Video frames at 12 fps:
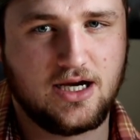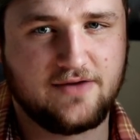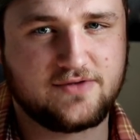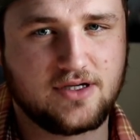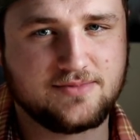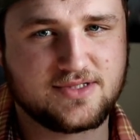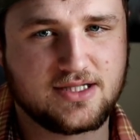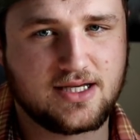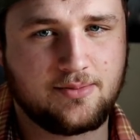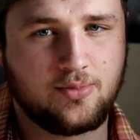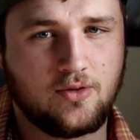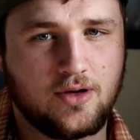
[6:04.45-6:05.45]
I've come to
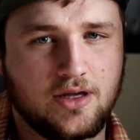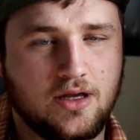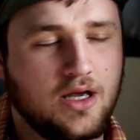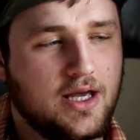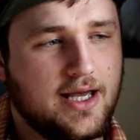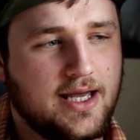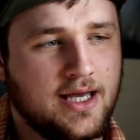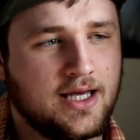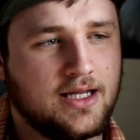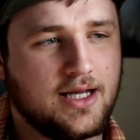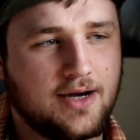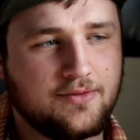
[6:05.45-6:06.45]
that point,
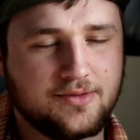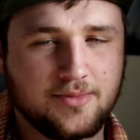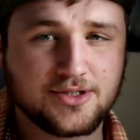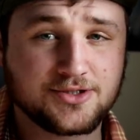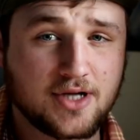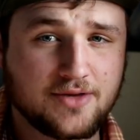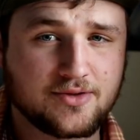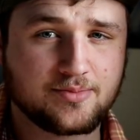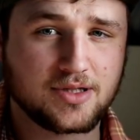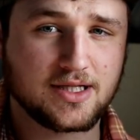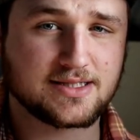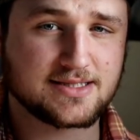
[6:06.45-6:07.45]
and I would much
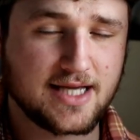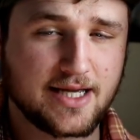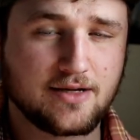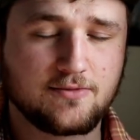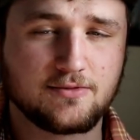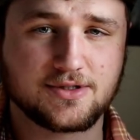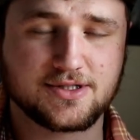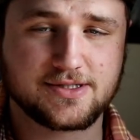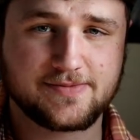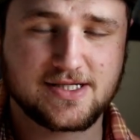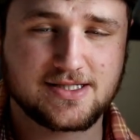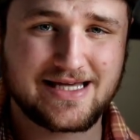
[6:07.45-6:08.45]
rather play Tank, where
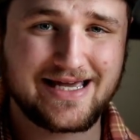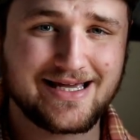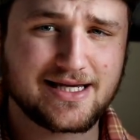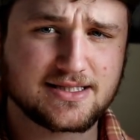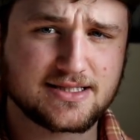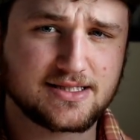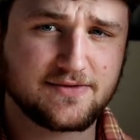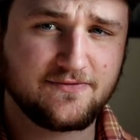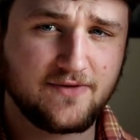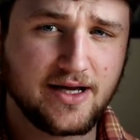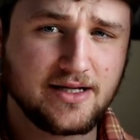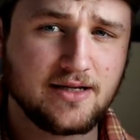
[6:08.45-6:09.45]
Tank has a
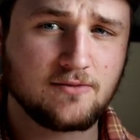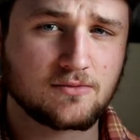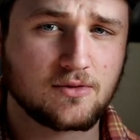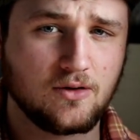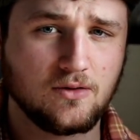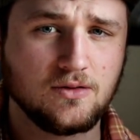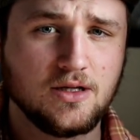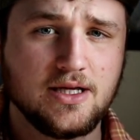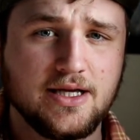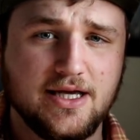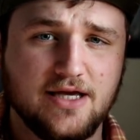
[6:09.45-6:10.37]
defining role.